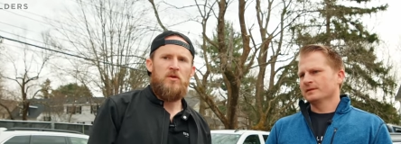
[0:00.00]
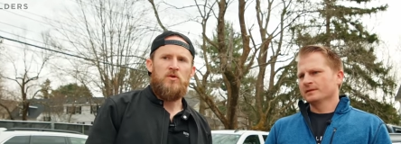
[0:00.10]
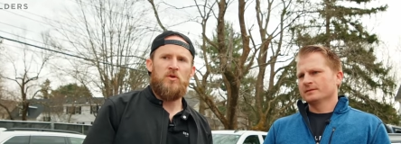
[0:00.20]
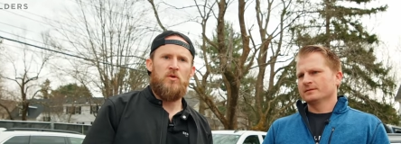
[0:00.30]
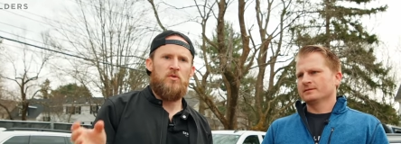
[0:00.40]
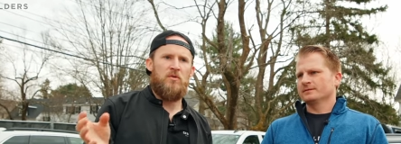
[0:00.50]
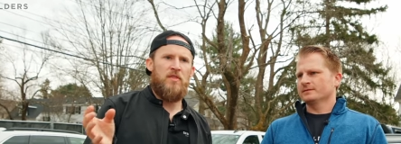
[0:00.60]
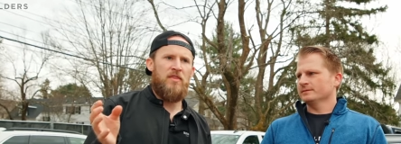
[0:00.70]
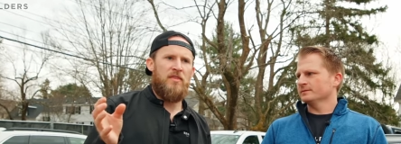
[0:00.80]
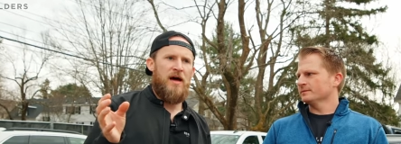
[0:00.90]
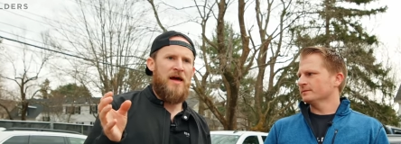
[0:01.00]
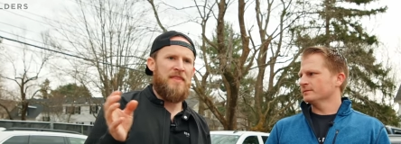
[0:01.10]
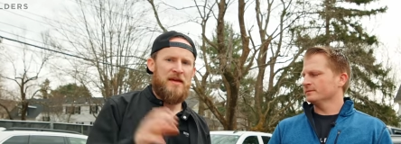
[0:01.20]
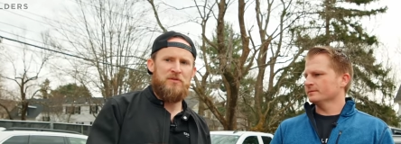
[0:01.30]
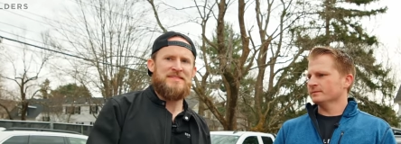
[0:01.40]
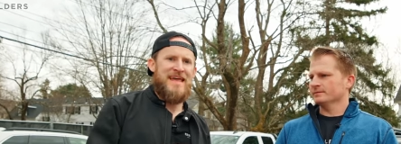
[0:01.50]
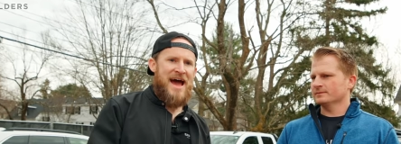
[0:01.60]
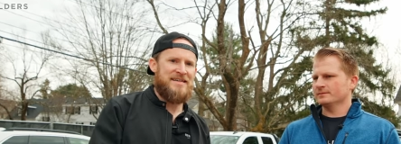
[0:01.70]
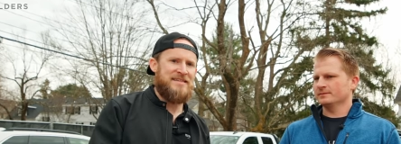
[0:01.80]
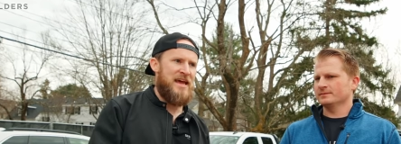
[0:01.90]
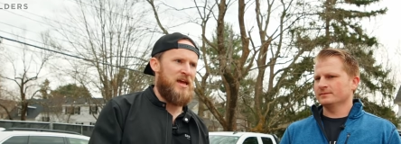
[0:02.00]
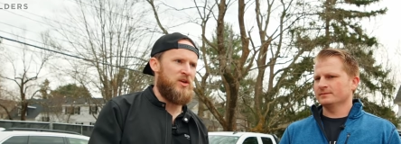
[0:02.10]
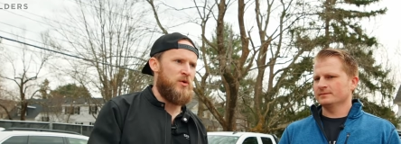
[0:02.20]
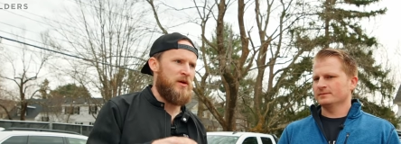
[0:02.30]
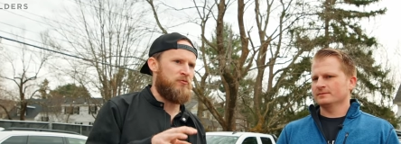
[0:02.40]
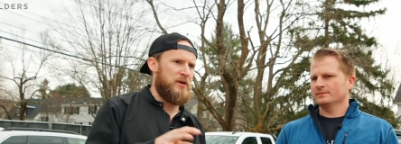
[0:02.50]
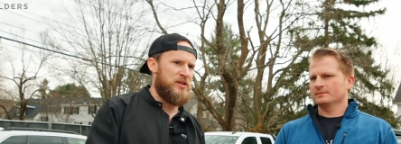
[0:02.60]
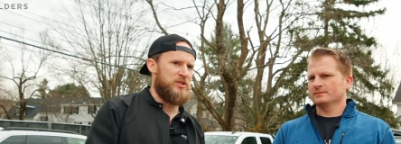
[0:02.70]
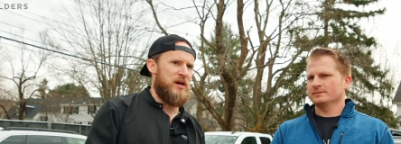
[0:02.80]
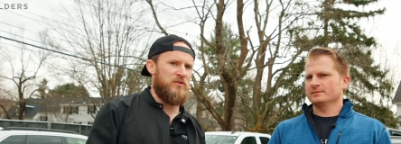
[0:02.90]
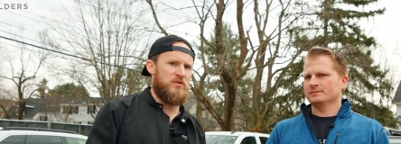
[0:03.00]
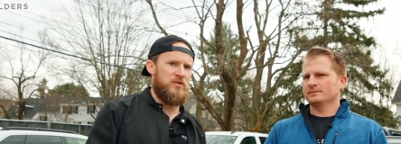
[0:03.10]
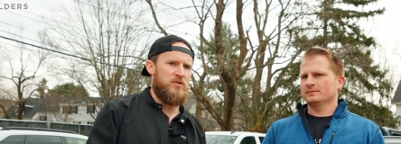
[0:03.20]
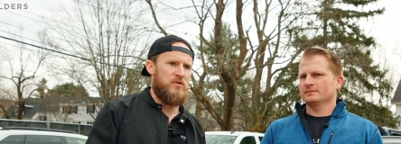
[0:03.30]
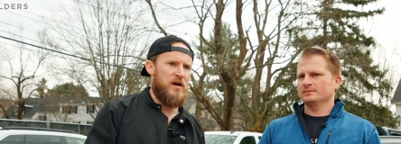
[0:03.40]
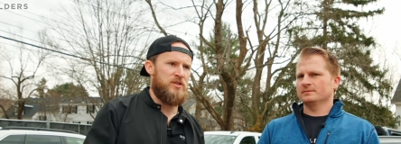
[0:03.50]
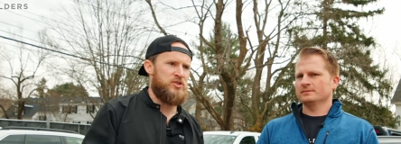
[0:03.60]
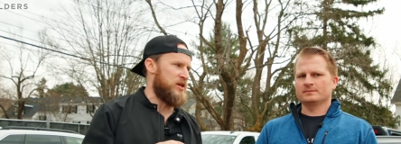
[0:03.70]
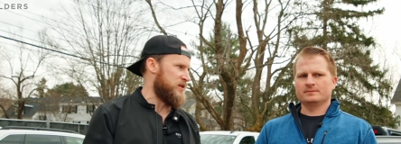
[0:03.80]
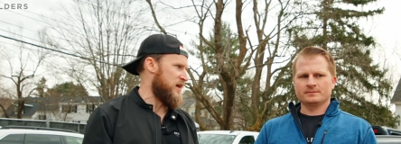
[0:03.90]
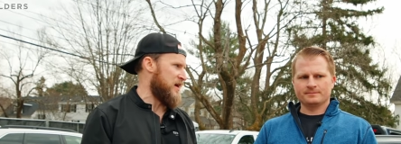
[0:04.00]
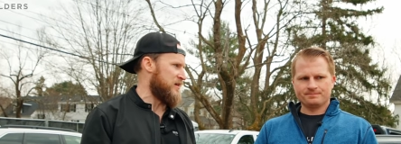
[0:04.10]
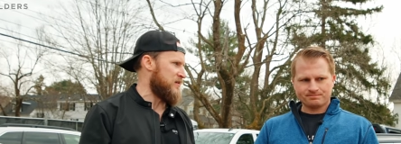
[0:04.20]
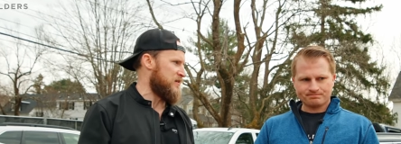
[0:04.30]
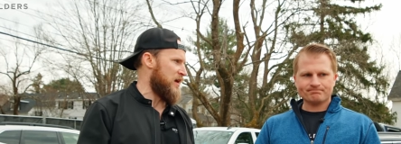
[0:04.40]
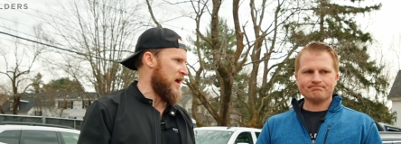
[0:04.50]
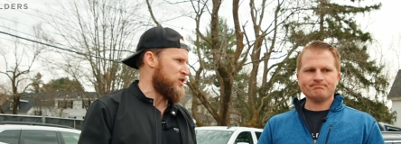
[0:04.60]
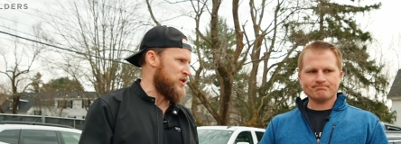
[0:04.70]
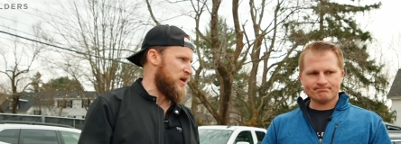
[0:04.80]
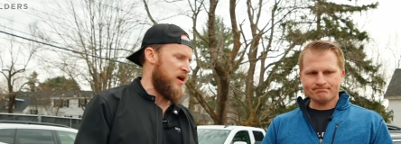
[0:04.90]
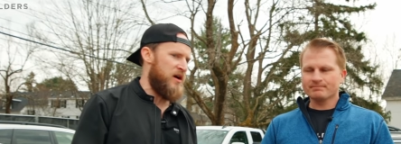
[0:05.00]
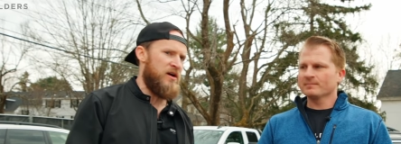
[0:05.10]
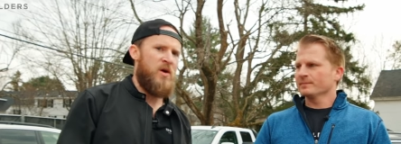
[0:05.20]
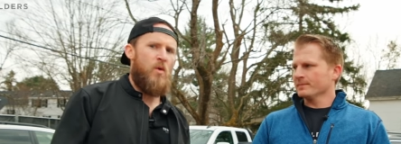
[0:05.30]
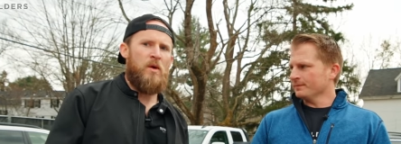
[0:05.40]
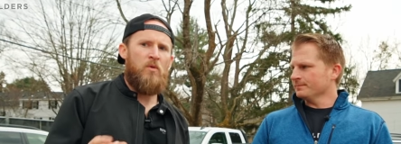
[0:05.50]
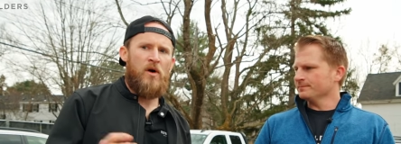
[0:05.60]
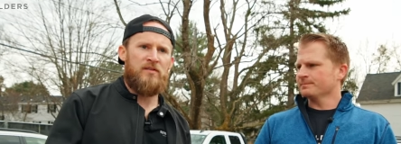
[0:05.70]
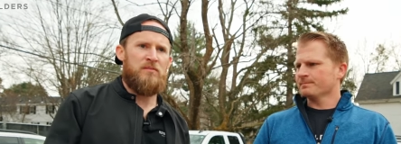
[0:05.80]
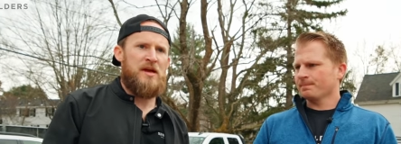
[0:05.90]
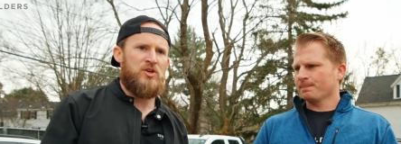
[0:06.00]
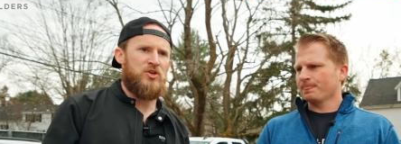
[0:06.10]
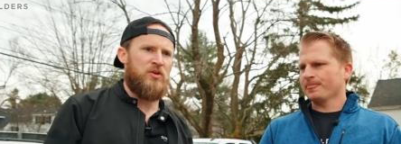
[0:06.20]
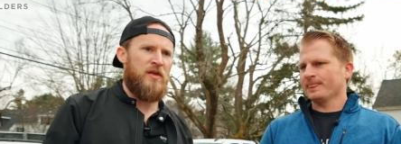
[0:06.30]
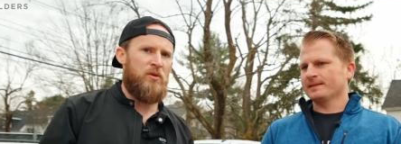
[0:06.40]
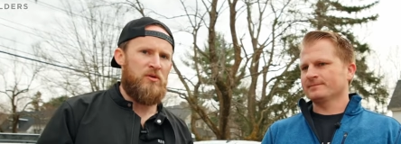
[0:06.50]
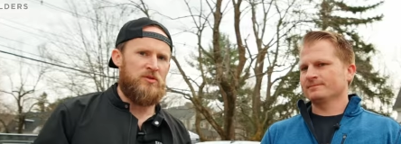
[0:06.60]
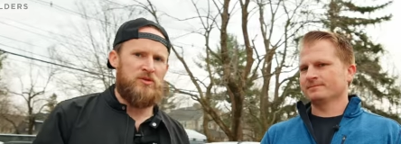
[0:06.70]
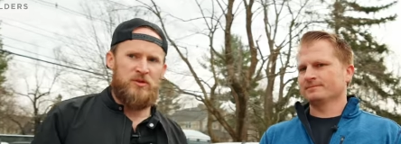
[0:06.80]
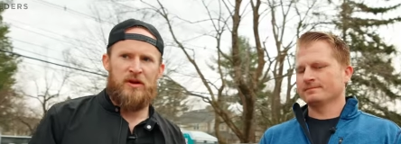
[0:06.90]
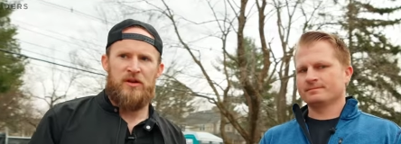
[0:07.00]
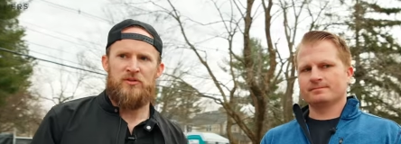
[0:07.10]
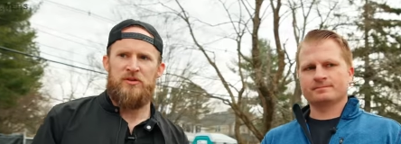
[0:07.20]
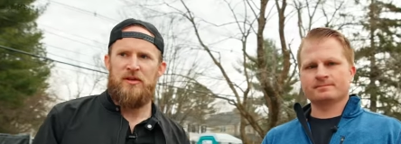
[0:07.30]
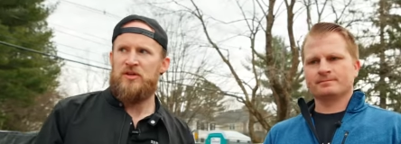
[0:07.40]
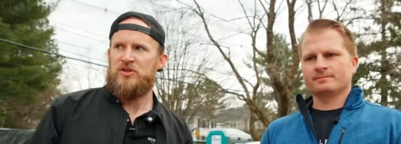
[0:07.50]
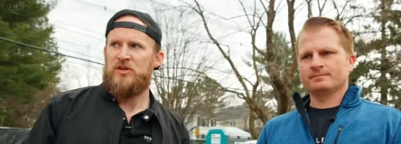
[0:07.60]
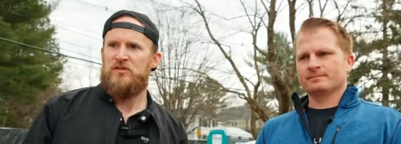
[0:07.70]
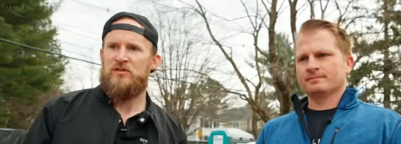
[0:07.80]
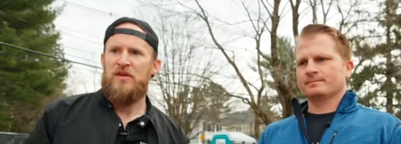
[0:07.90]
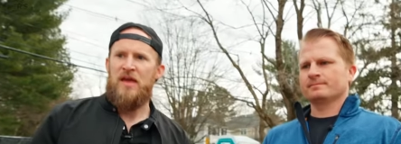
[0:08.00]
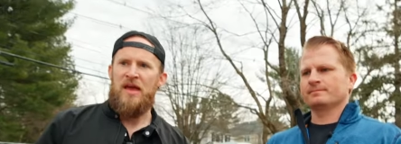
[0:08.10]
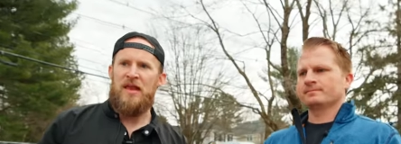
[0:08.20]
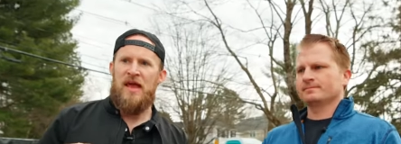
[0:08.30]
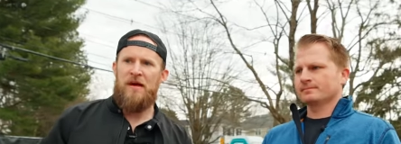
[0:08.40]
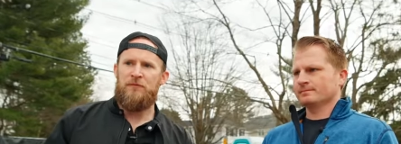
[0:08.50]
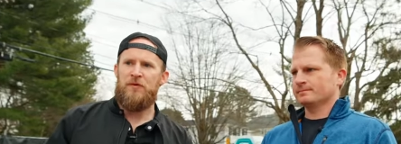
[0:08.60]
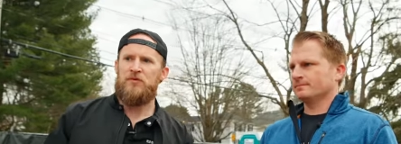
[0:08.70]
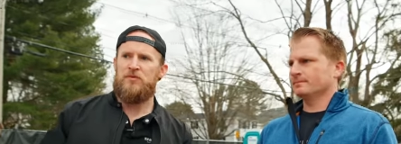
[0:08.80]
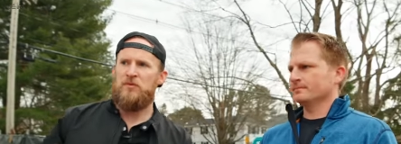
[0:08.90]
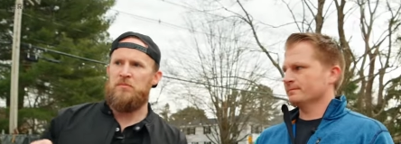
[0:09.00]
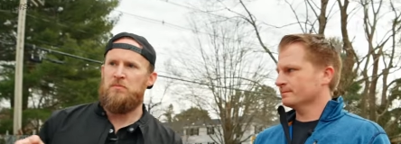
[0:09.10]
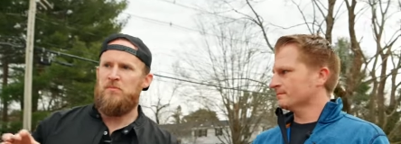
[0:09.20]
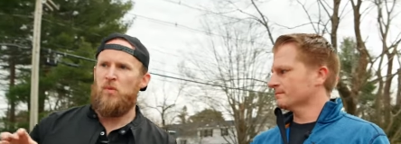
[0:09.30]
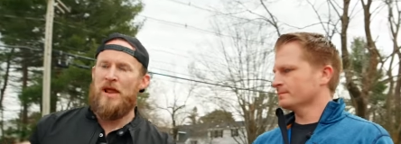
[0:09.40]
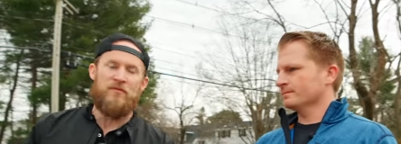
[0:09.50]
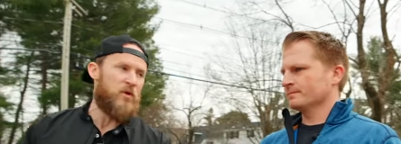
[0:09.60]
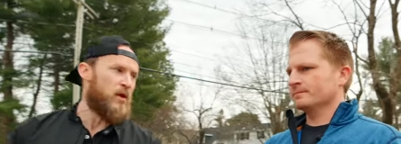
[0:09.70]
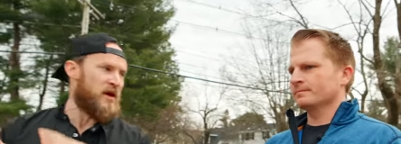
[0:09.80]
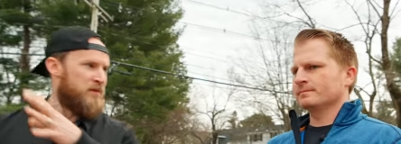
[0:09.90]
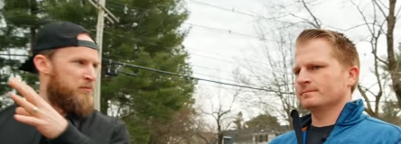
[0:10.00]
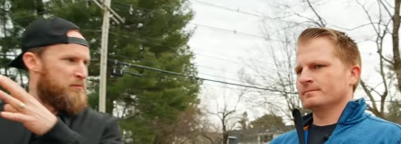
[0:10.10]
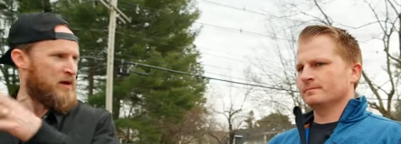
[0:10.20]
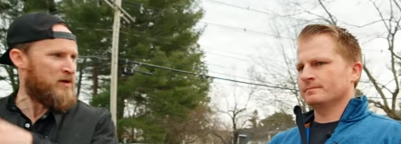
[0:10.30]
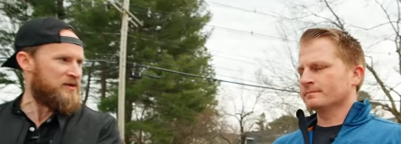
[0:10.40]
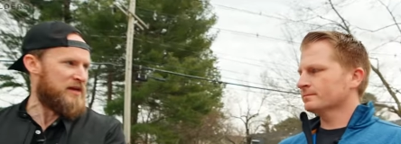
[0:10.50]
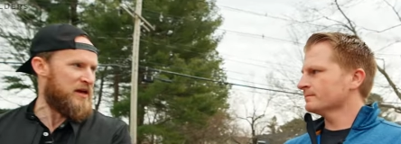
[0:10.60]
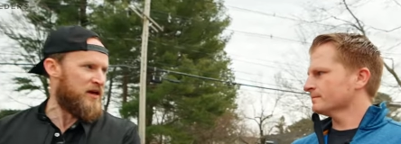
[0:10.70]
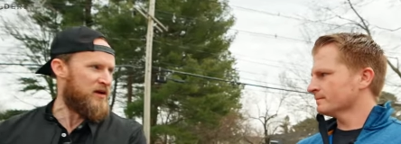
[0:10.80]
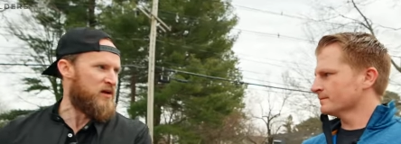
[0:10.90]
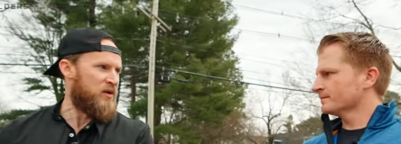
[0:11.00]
Speaker 1: So I think it was that day you had reached out to a geotech engineer. Yep. We wanted to make sure that we were doing our due diligence and efforts to whatever we're going to build here,